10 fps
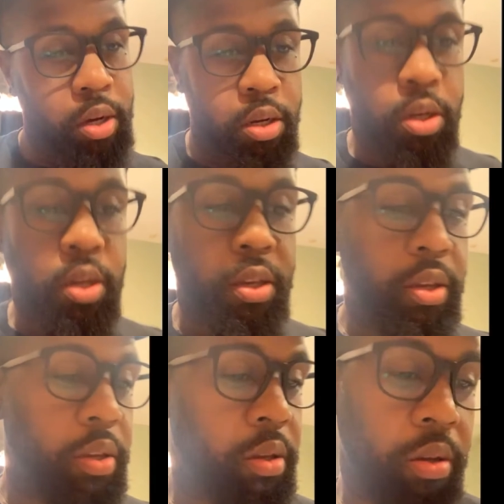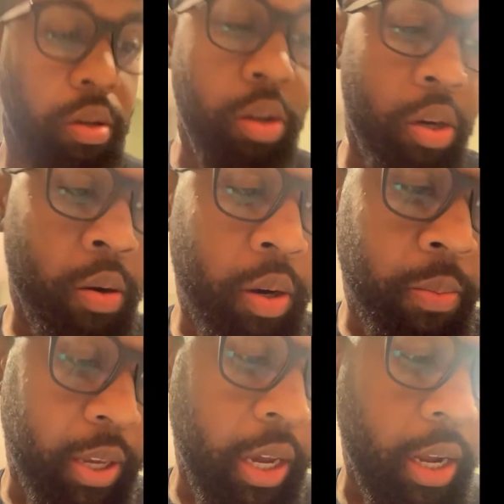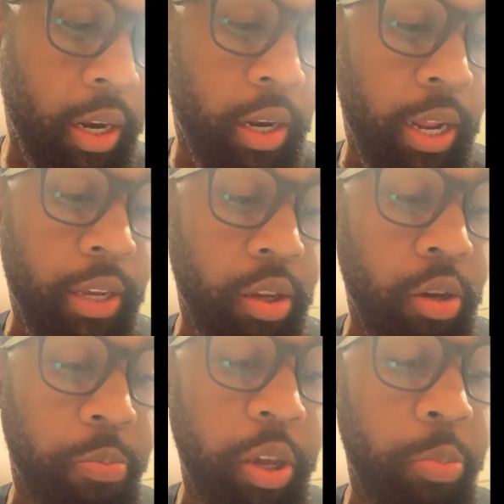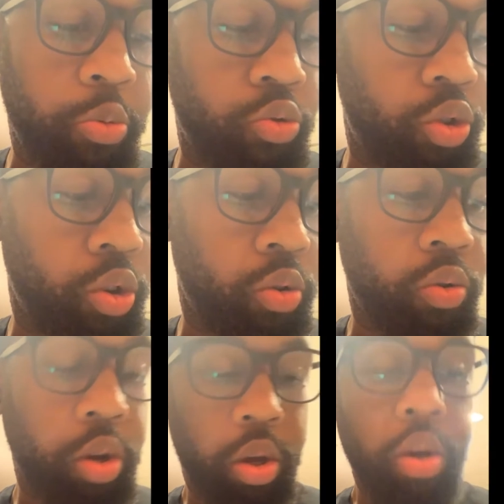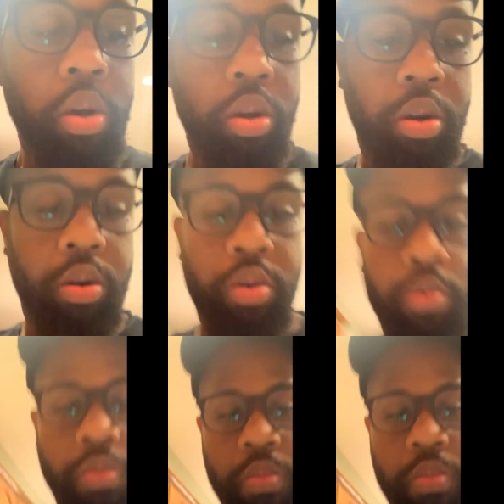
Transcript: Just you know what I'm saying, and that's good people. So you know.